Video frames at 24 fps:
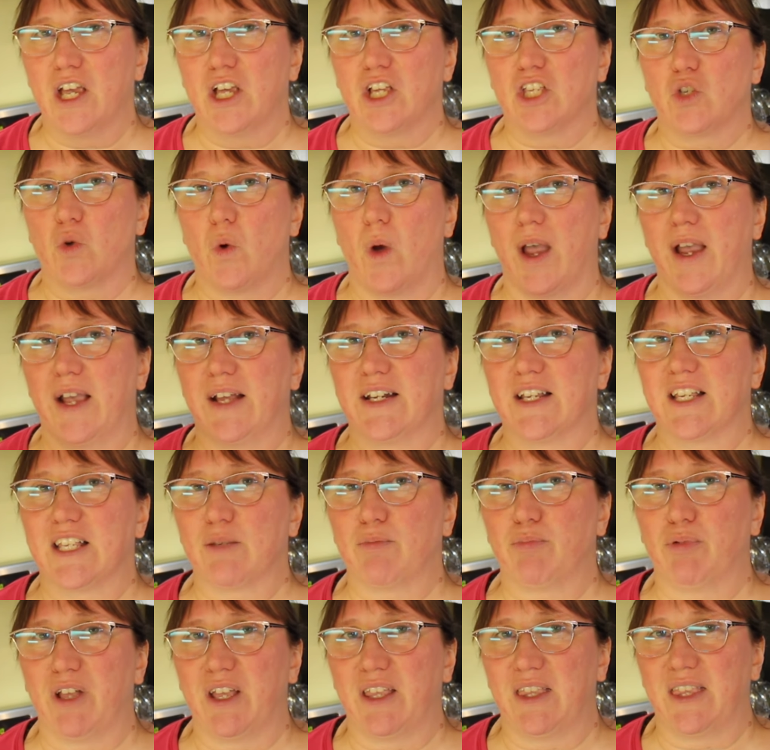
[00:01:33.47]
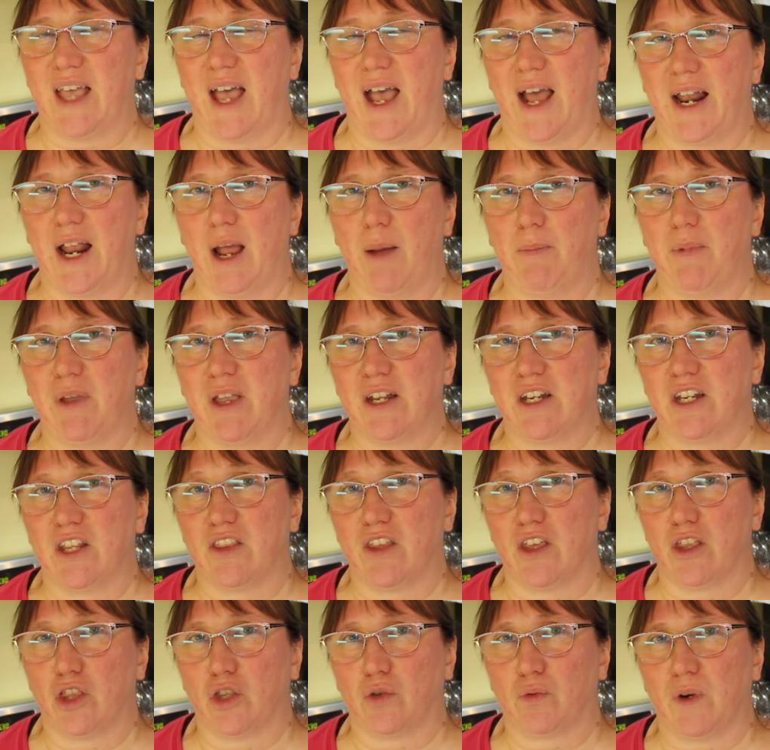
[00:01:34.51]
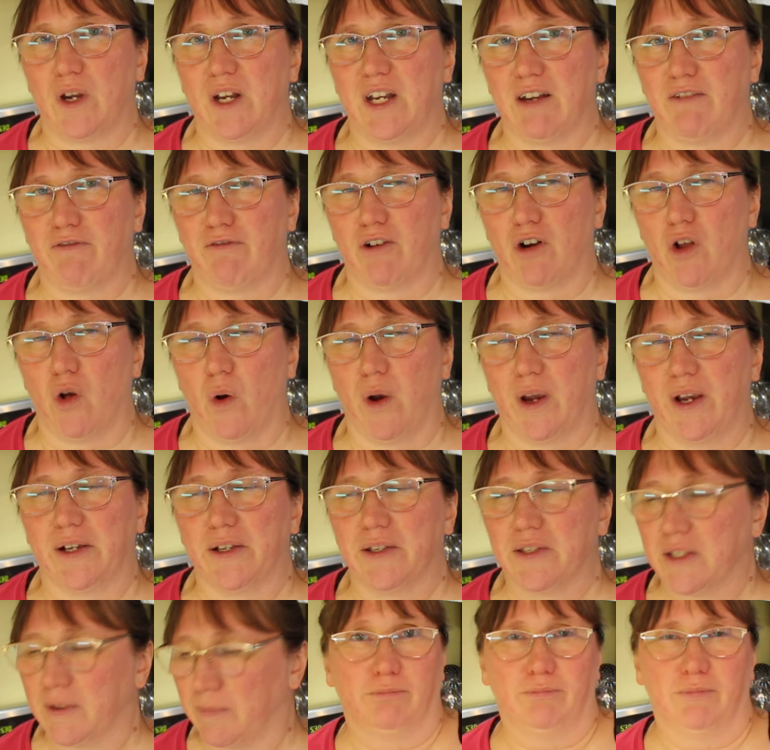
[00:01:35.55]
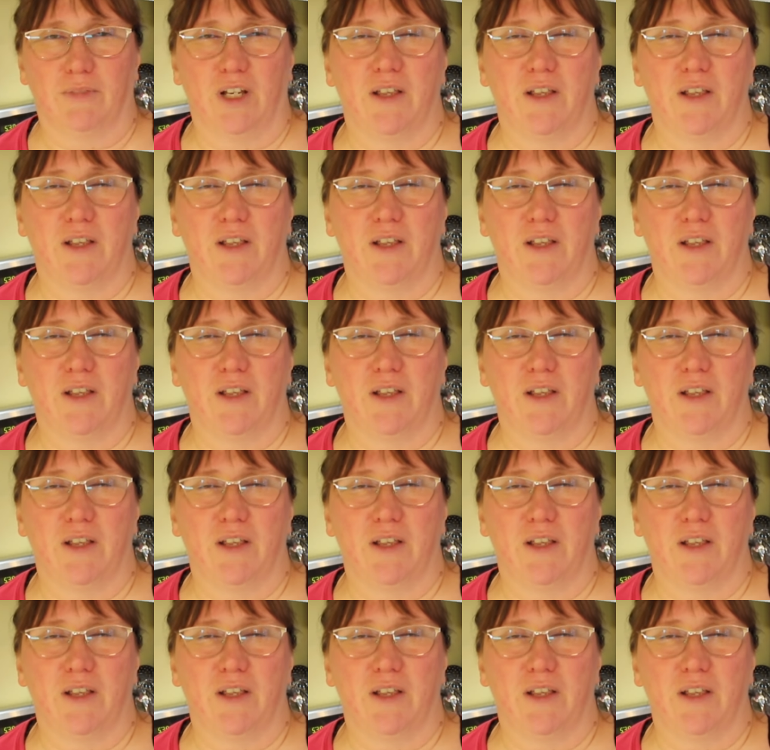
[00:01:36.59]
so I'm going to split that up into the 3 different oils.